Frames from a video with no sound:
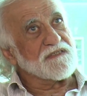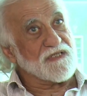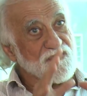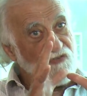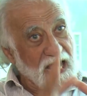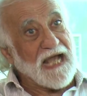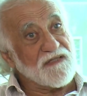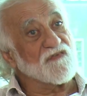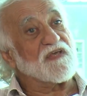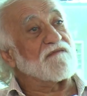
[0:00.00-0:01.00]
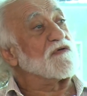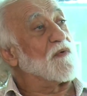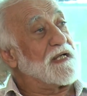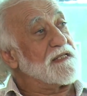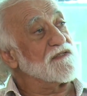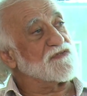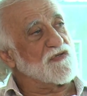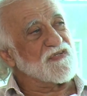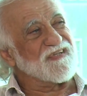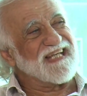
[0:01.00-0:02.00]
designed as heavyweight so
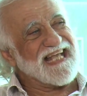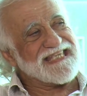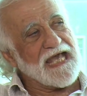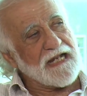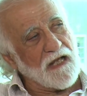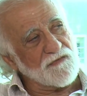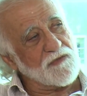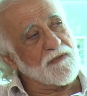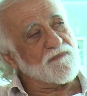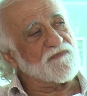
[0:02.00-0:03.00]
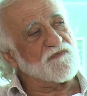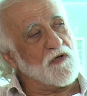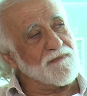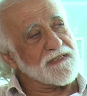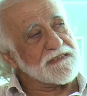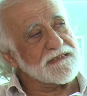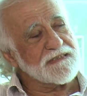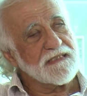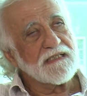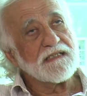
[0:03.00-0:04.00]
that you can get that ultimate
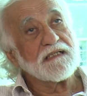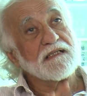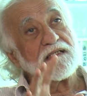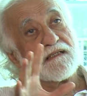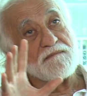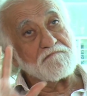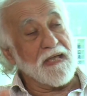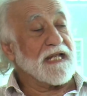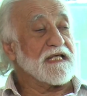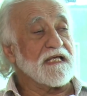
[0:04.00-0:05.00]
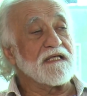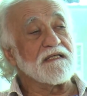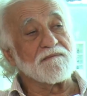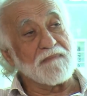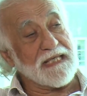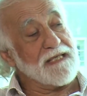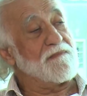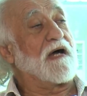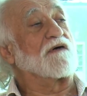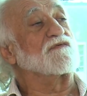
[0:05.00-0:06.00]
performance, many Mickey
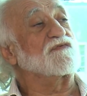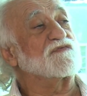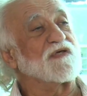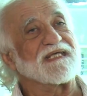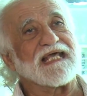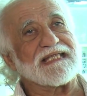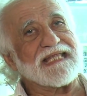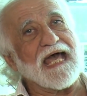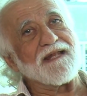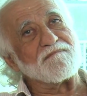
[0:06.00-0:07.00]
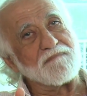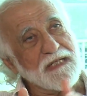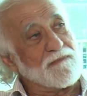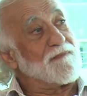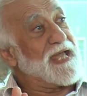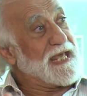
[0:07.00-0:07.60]
Mouse so you can get that minimum